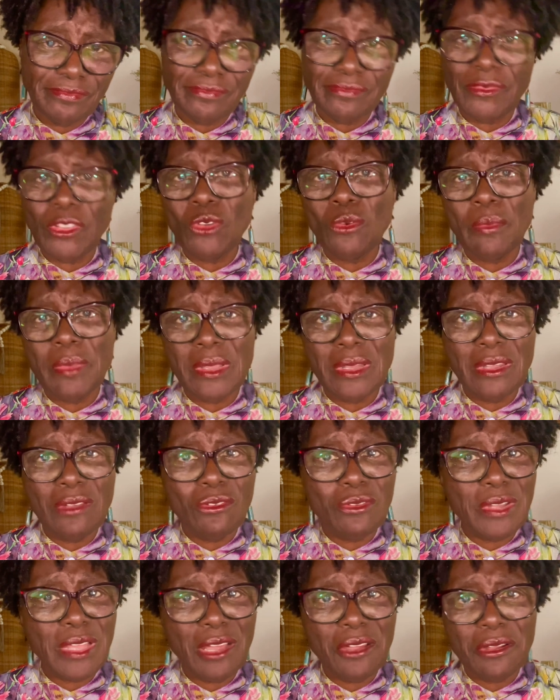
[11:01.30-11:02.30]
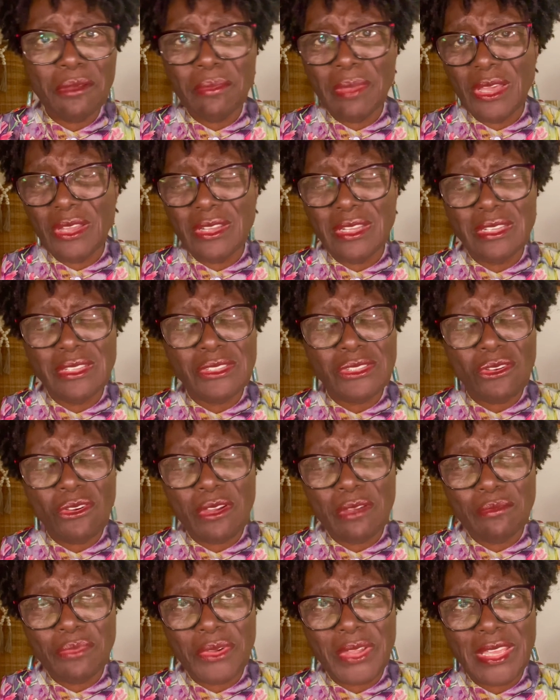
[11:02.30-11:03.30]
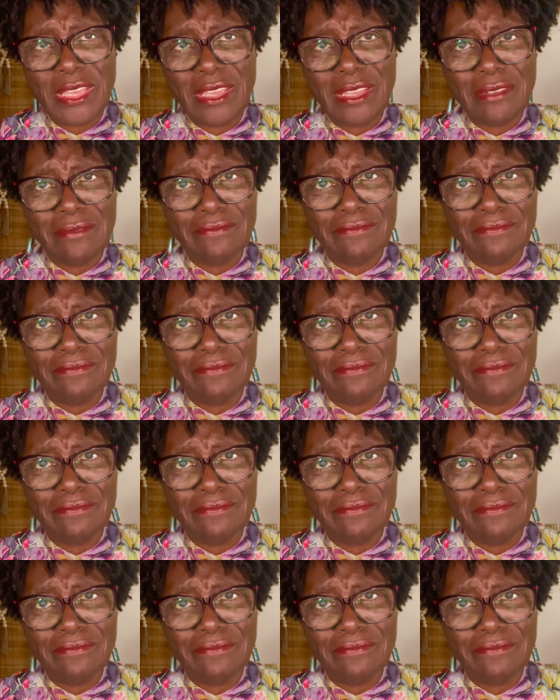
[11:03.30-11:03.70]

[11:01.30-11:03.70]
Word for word: No doubt about it. It's heartbreaking.